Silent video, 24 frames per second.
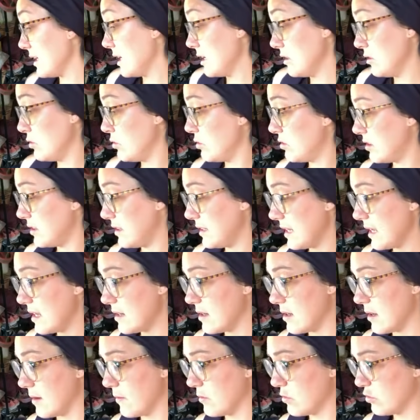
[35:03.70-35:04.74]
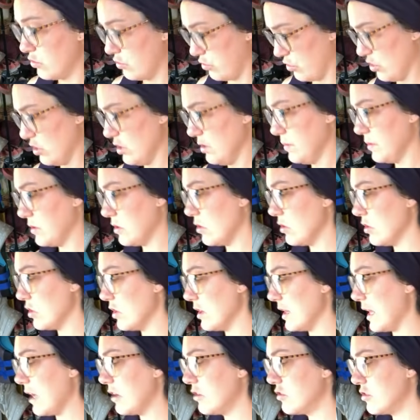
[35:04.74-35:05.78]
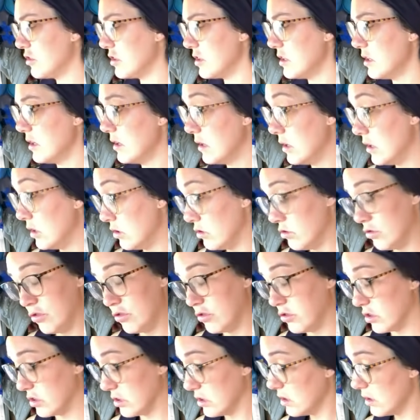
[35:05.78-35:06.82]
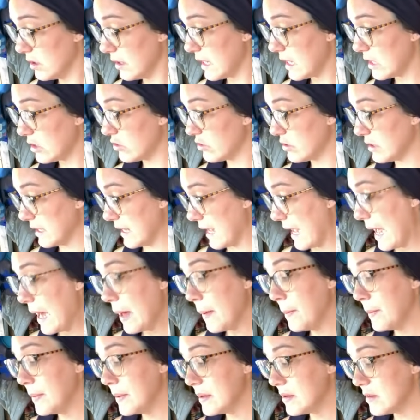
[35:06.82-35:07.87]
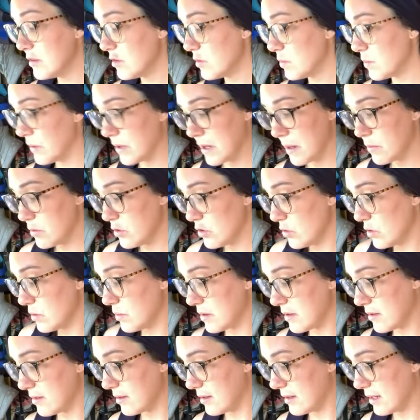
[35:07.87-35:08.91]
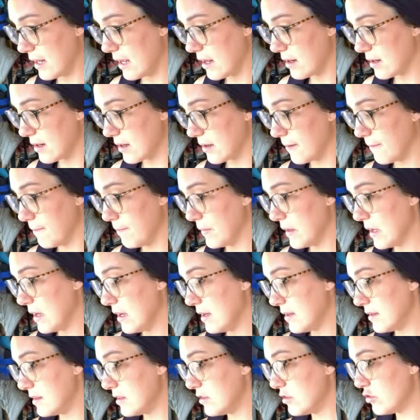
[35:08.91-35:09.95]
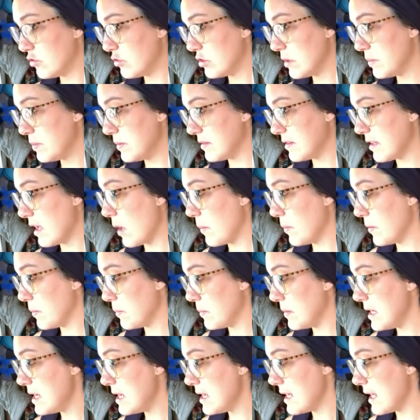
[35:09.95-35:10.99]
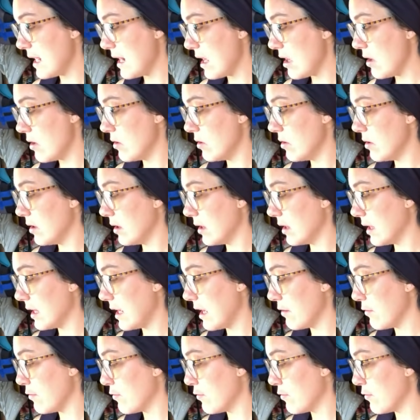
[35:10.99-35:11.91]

"I do sadhana." "Sure, but don't you lecture?" "Sure, lecturing happens, but I'm doing my sadhana. This trip is helping me get